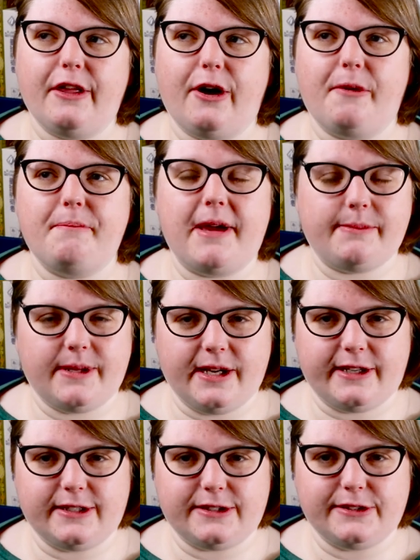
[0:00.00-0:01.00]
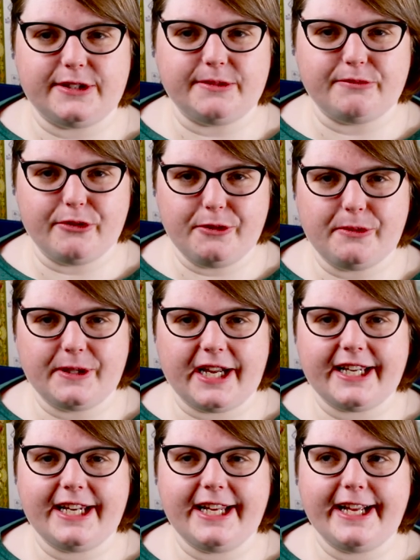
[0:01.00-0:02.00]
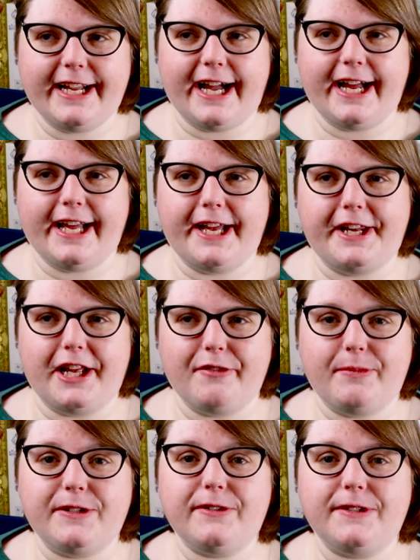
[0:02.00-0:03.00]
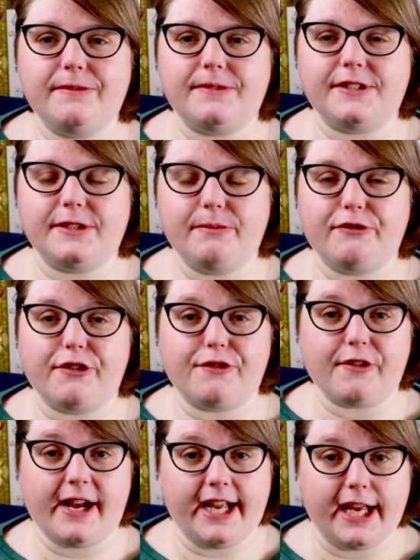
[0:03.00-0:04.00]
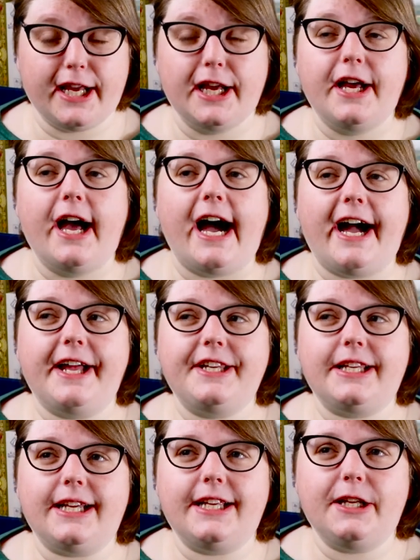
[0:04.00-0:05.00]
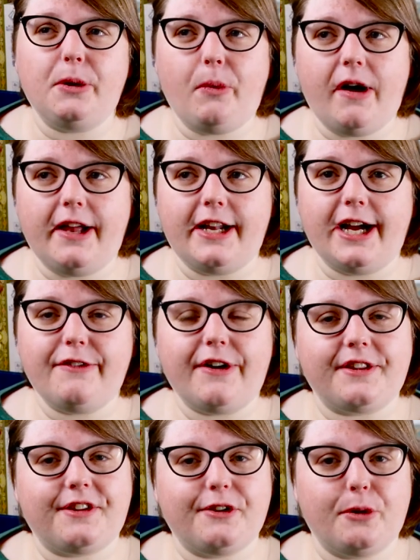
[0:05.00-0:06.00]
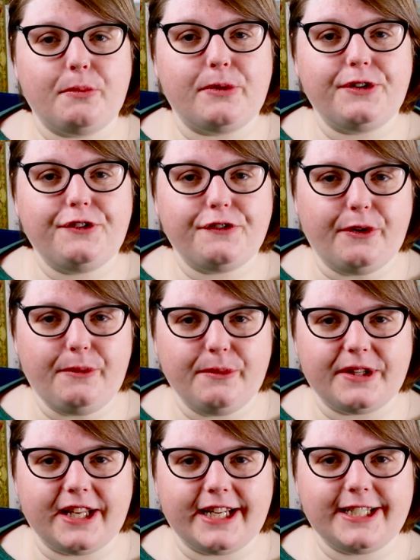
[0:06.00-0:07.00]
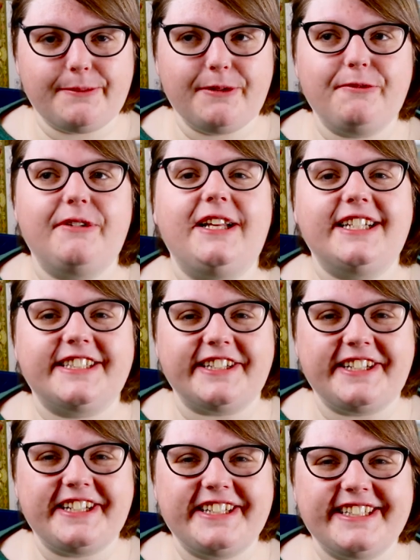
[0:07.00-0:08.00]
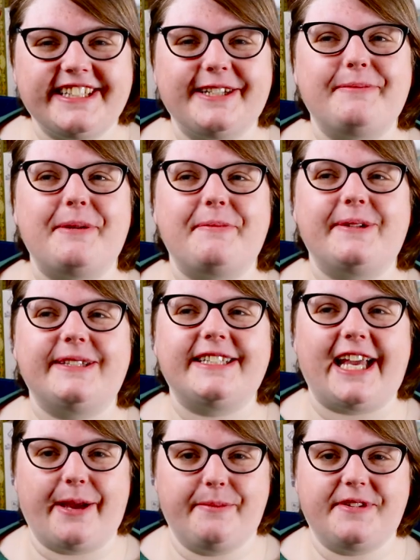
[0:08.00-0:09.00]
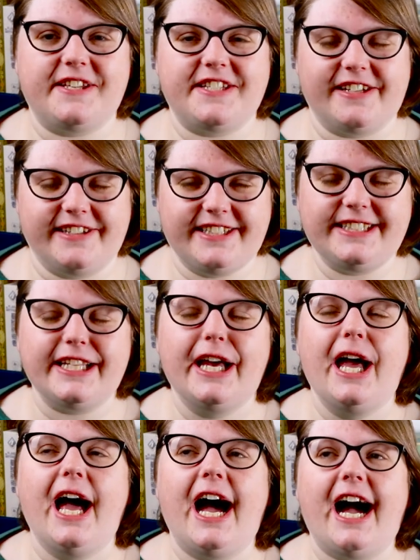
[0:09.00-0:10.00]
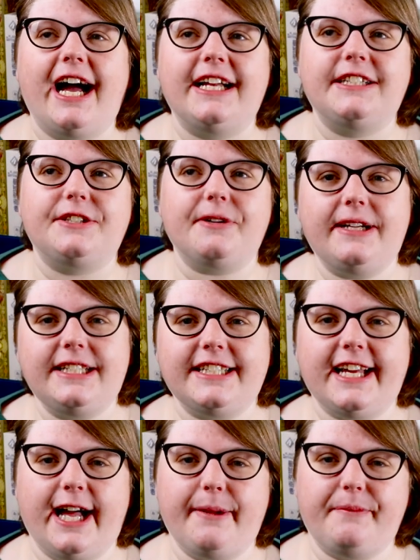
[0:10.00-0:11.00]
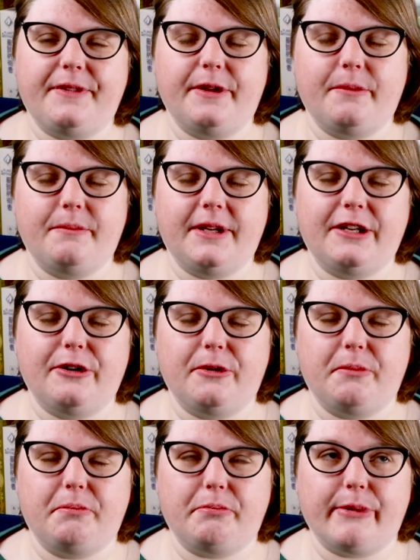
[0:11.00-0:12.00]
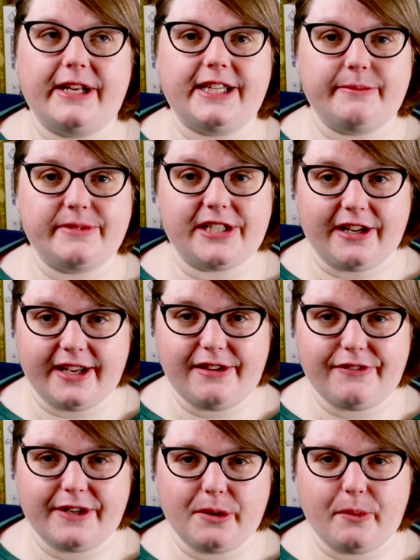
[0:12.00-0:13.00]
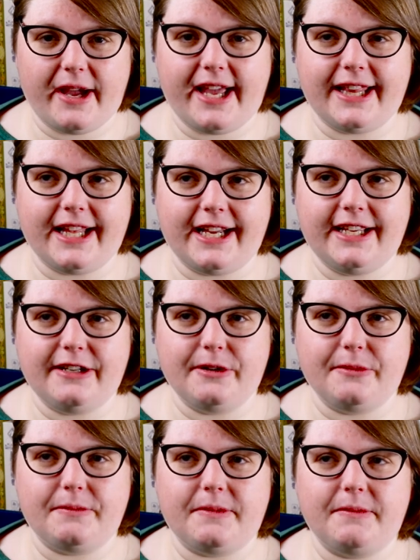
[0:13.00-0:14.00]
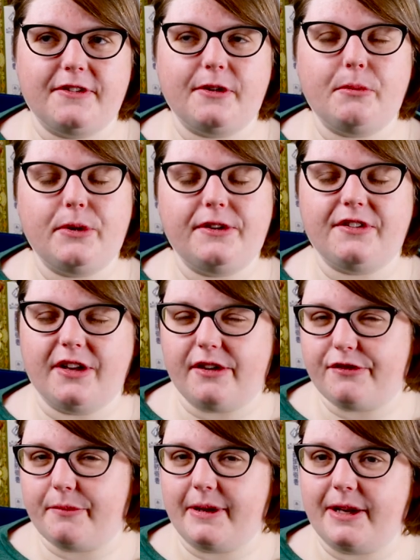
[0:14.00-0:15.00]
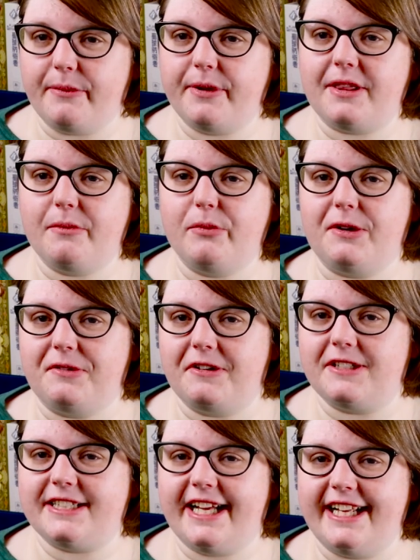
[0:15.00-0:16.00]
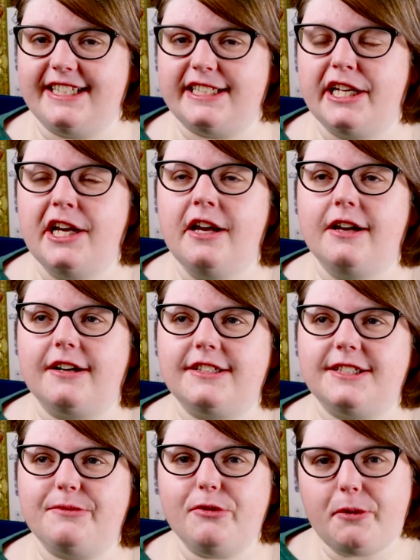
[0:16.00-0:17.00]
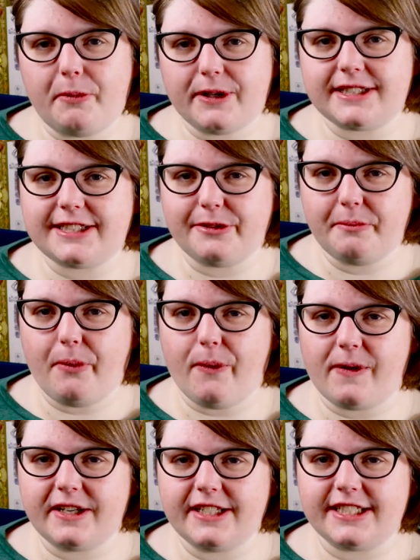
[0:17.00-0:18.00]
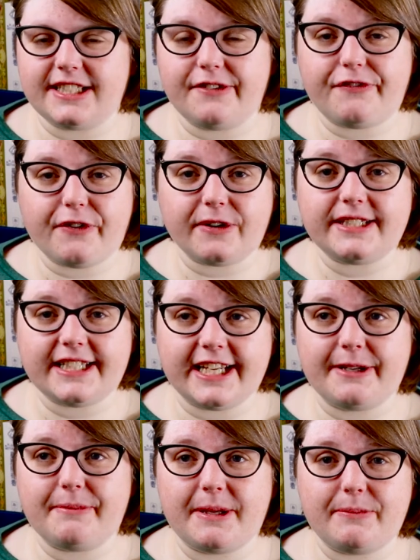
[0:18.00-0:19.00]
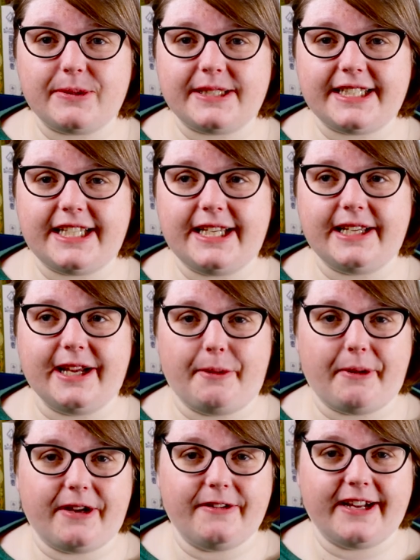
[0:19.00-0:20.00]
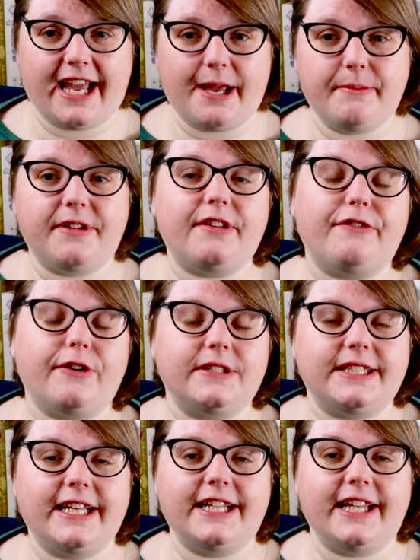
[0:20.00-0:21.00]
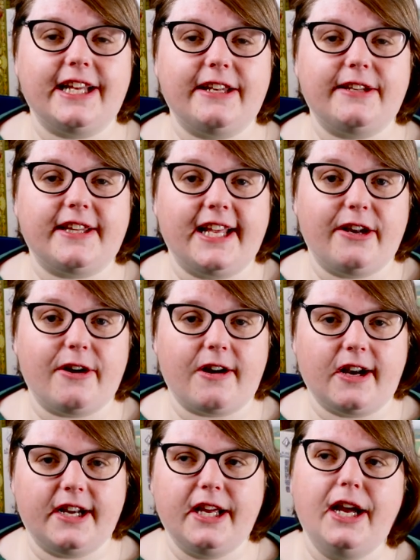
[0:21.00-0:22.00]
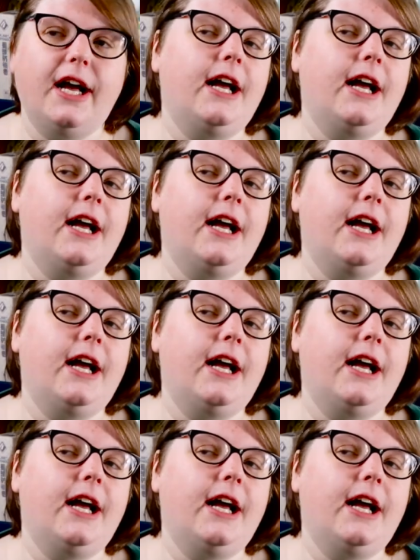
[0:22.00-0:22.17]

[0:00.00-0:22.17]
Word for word: thought maybe I could do some rulebook editing and I've been doing some for free. And you know what? I've had so much fun with it. It's been really exciting seeing people's game designs and trying to help them, you know, bring them to life in a way that, you know, someone who's not familiar with them will understand because the rule book is so important. It's the first thing people see about your game. It's the first thing they, they learn.